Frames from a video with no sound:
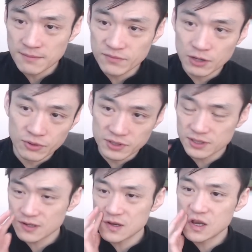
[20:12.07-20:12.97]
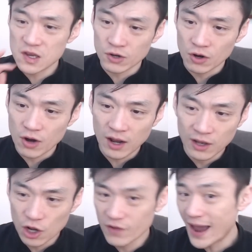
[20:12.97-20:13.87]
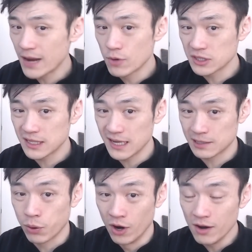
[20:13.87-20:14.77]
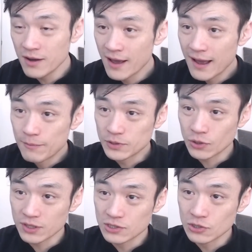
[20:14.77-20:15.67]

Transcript: was, a lot of animosity as well between the two